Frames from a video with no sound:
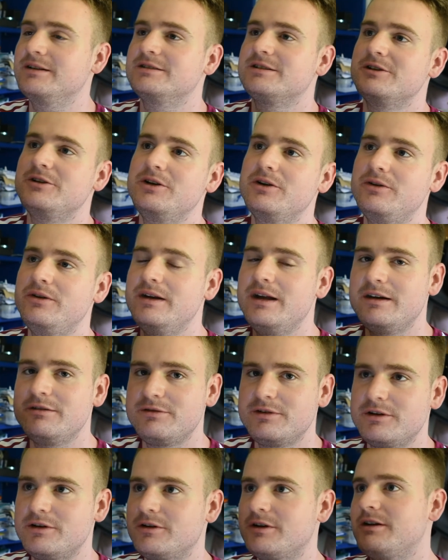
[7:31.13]
So you're
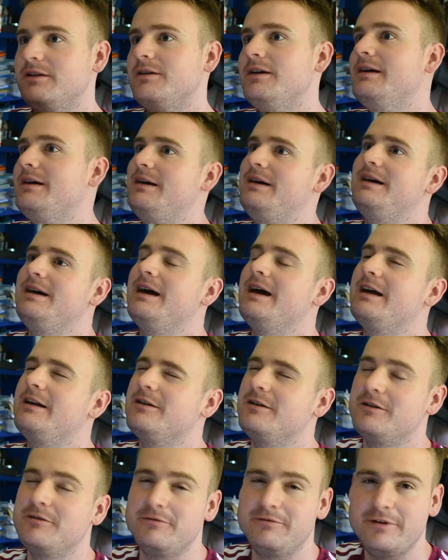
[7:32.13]
never at
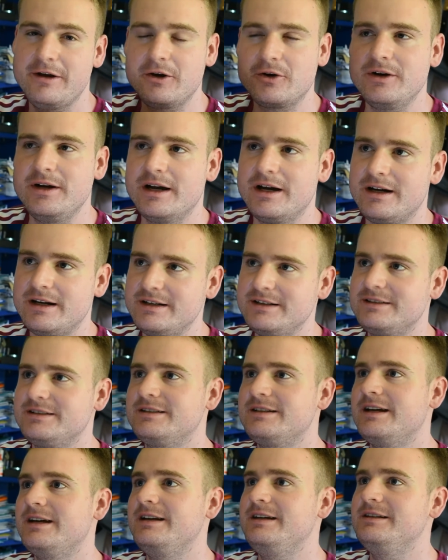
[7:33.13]
a very high
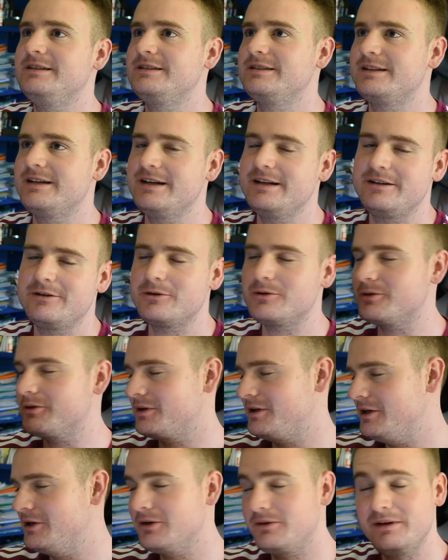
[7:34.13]
steady state, or
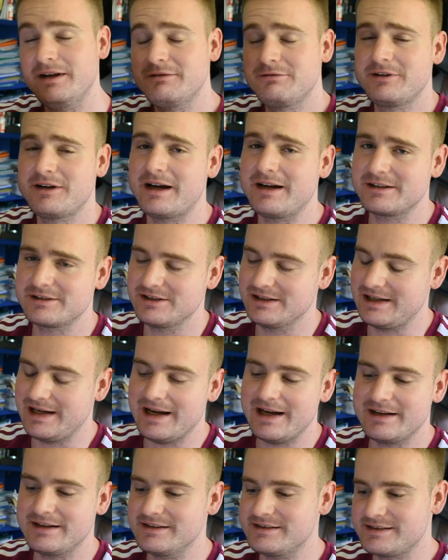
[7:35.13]
you're never actually
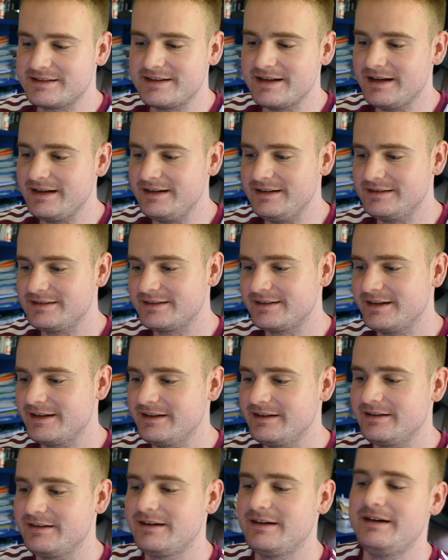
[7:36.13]
at a steady
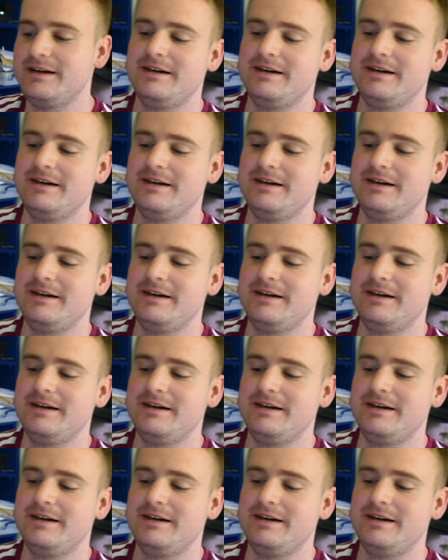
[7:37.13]
state.